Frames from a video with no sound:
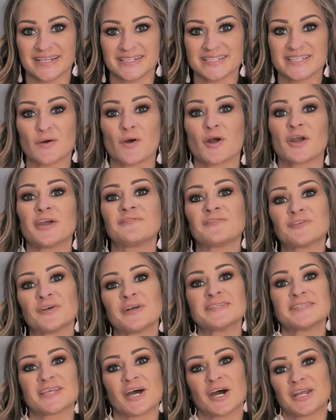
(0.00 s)
So our
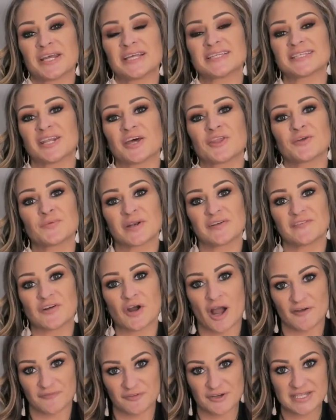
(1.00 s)
infrared sauna is another one of
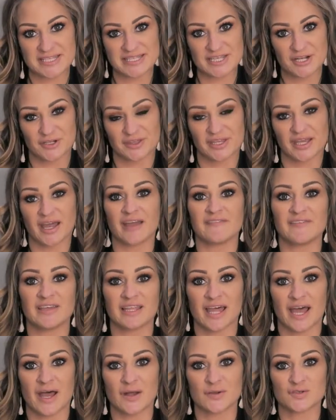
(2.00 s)
our offerings here at the
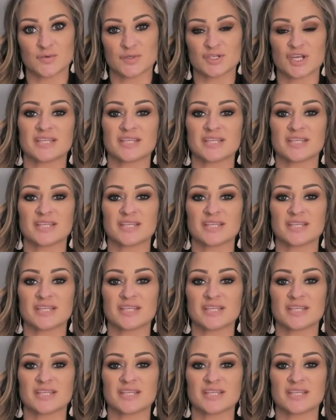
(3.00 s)
IV Lounge,